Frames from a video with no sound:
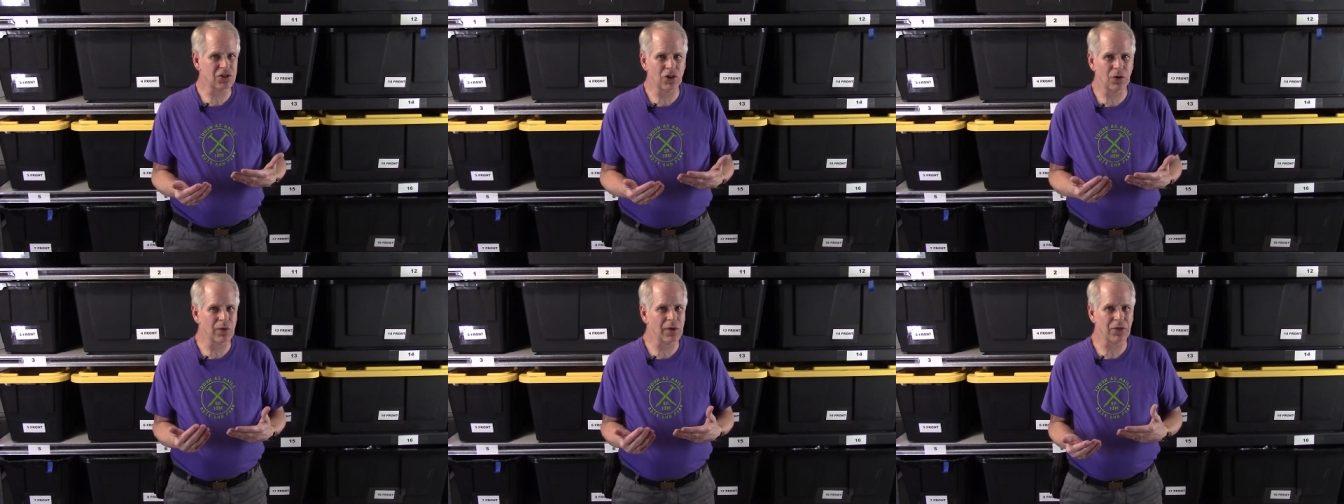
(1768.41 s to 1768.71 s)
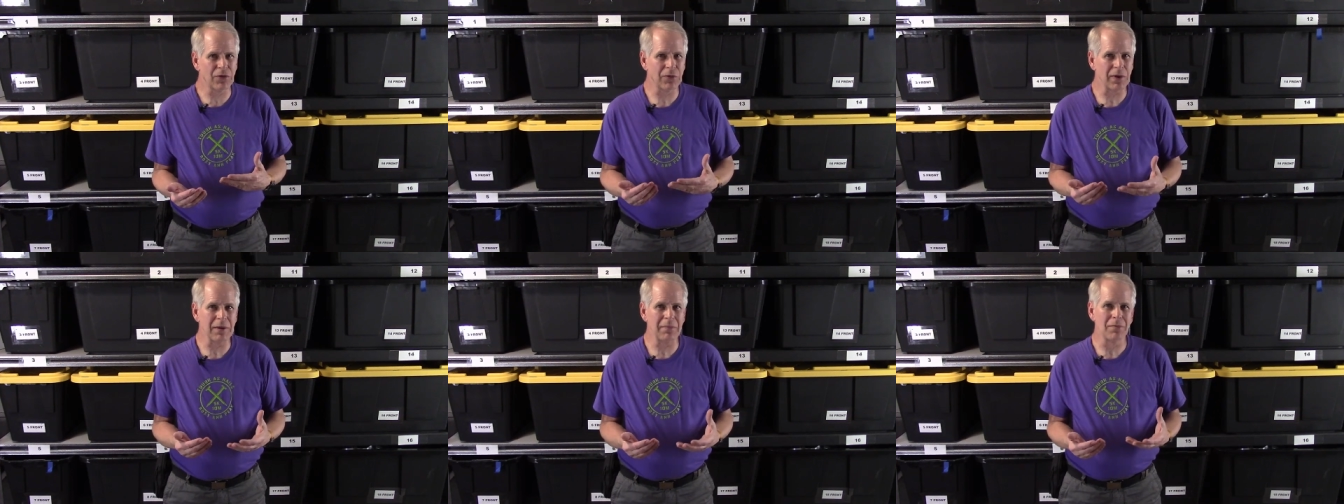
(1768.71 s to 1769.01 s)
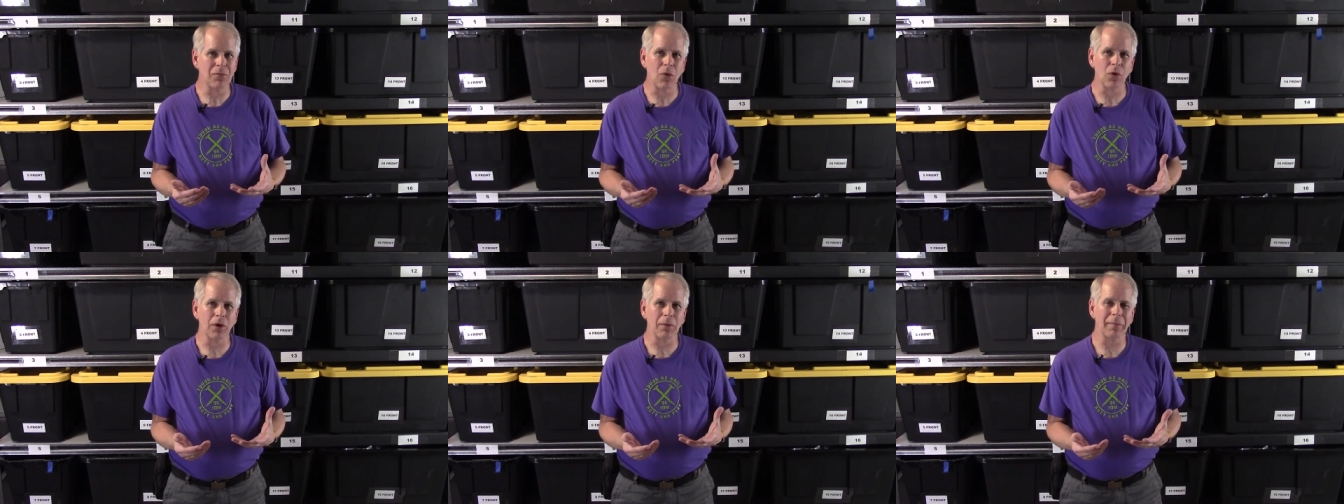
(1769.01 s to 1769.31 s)
two or three
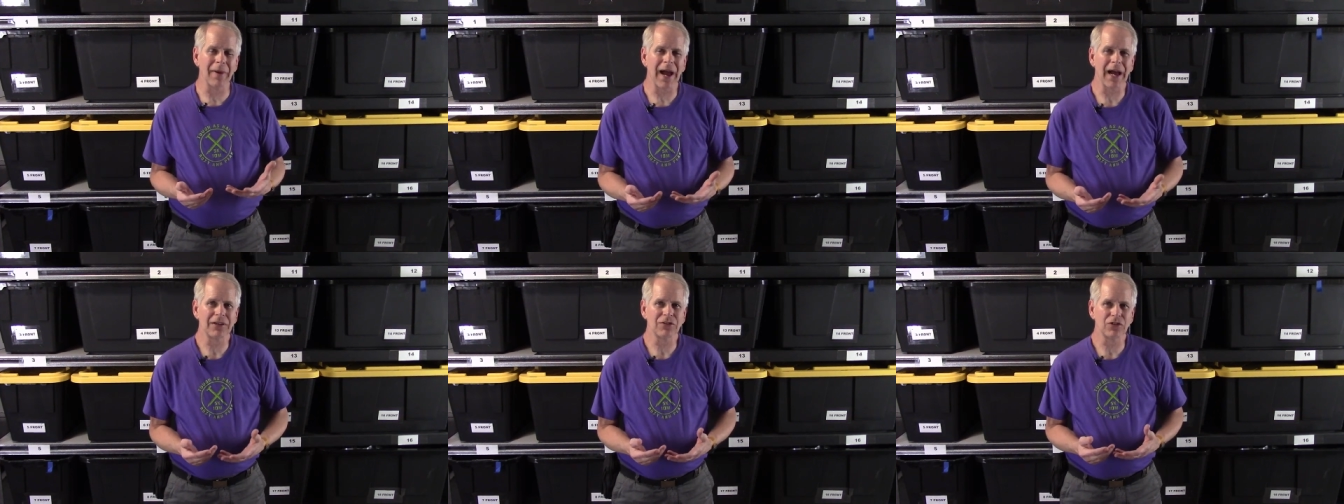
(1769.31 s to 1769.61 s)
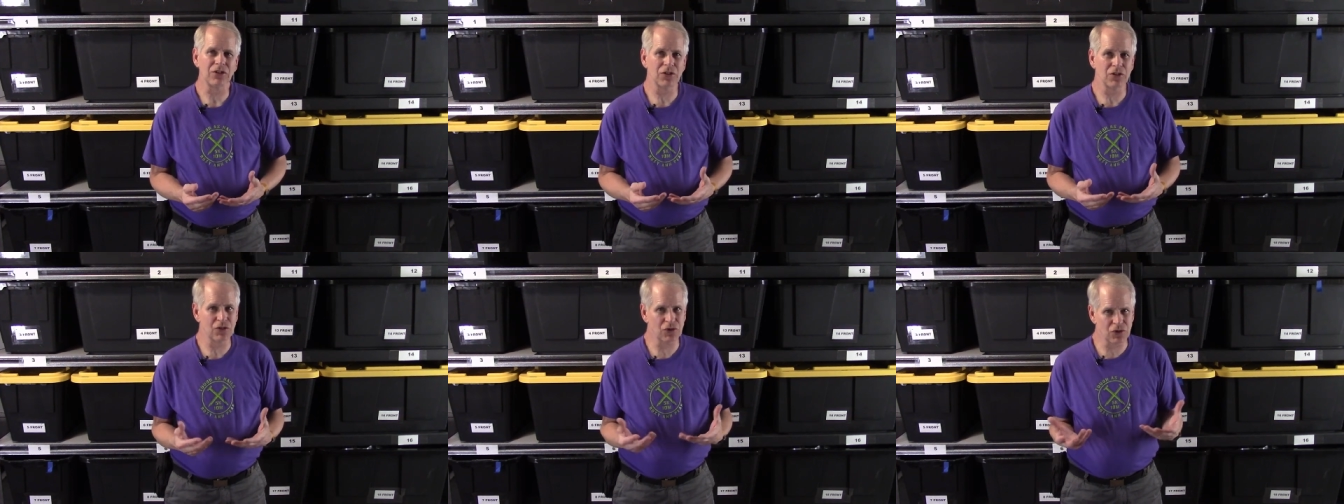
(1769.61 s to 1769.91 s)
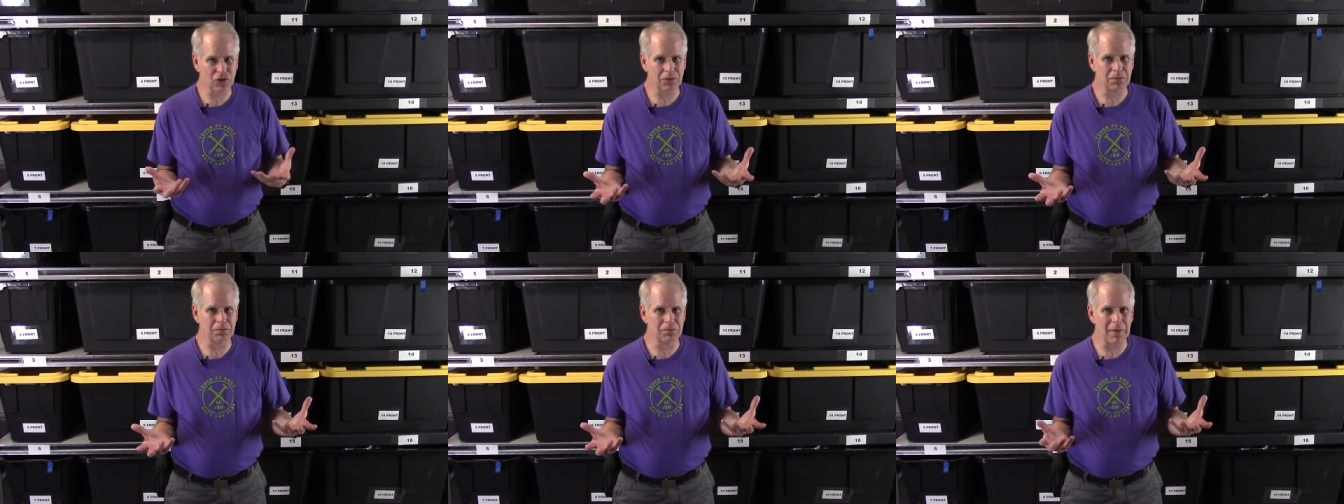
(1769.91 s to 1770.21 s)
more
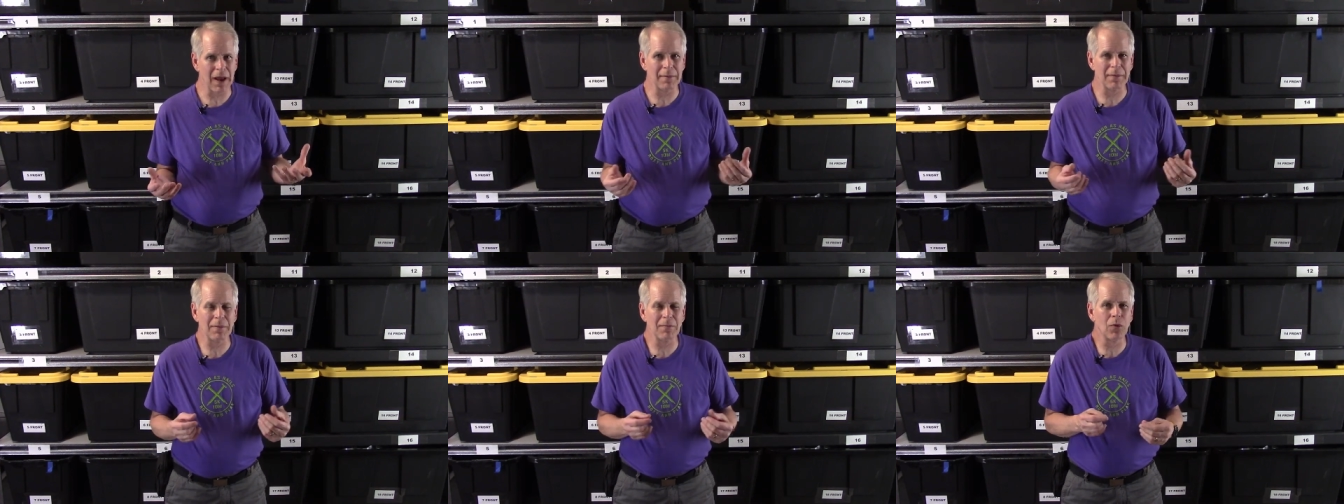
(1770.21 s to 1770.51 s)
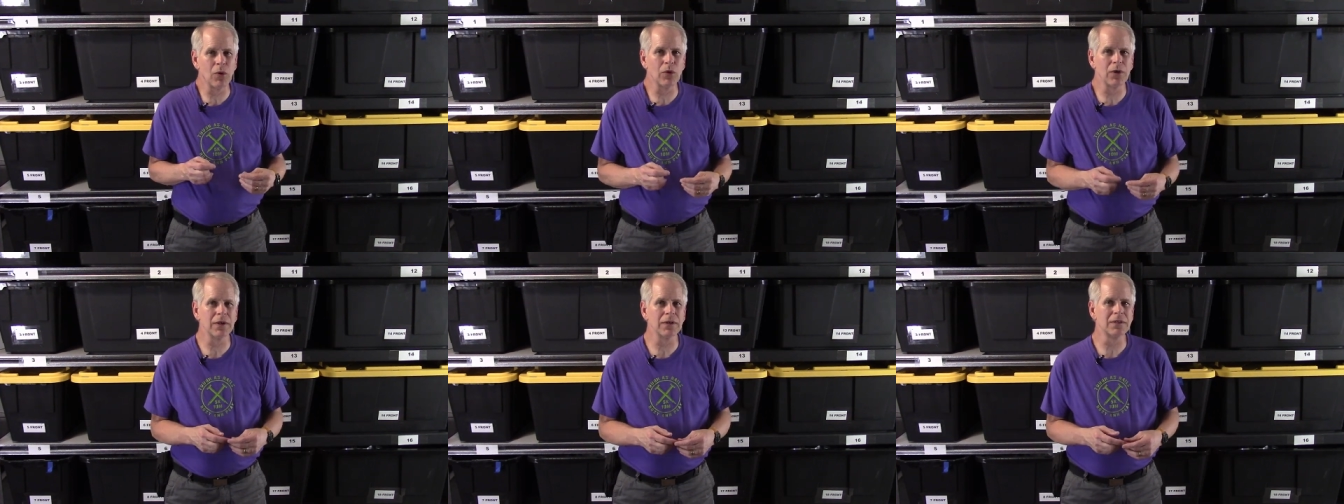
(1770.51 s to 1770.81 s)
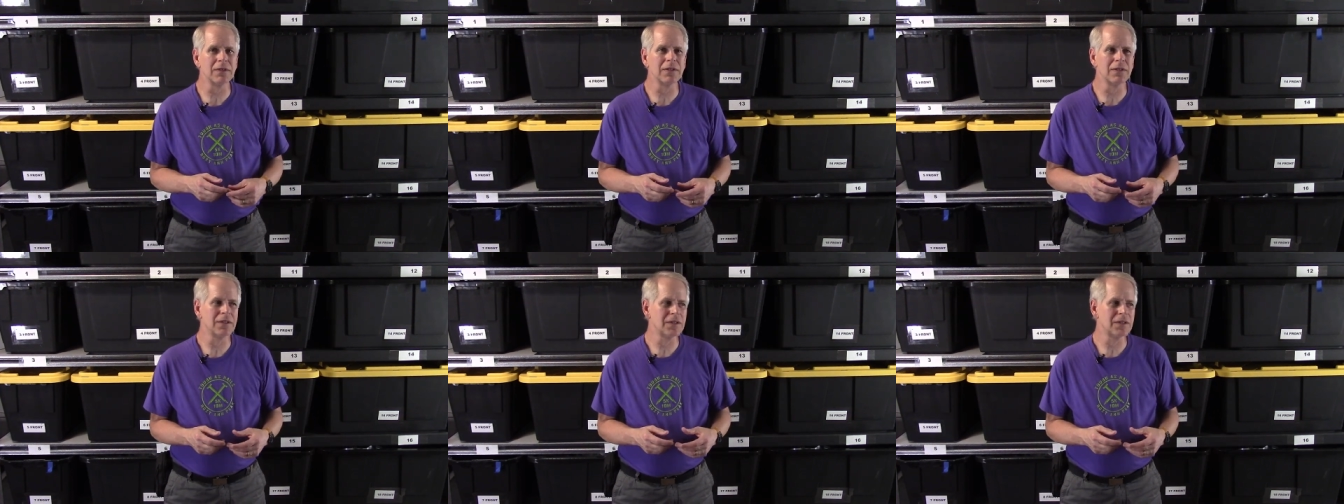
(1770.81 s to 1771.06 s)
batches, maybe more.